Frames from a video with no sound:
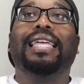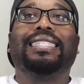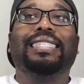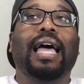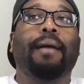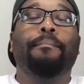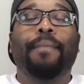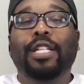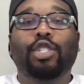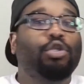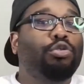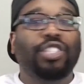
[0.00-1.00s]
it's not
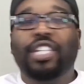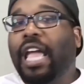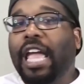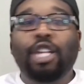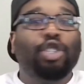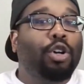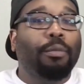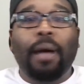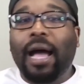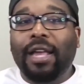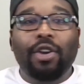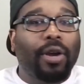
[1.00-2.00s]
meant to change your
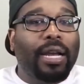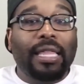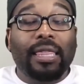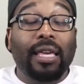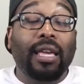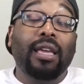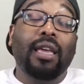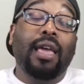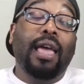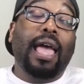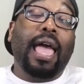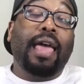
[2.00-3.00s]
mind or anything.
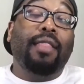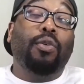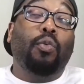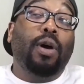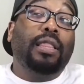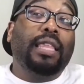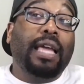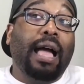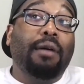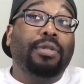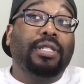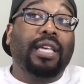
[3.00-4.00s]
And the one thing I
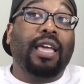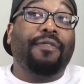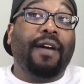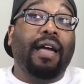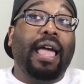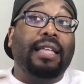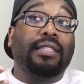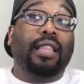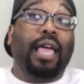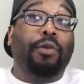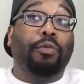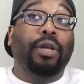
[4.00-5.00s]
would say, if I had to
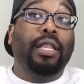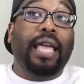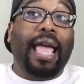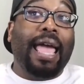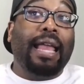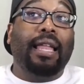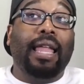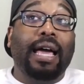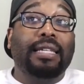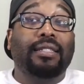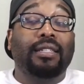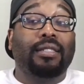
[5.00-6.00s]
like really
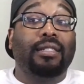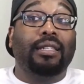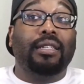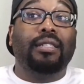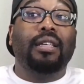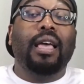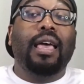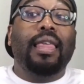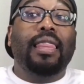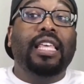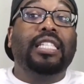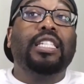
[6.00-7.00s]
analyze this, is
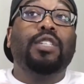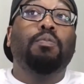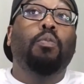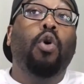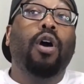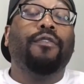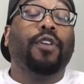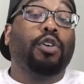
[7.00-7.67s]
this is more of a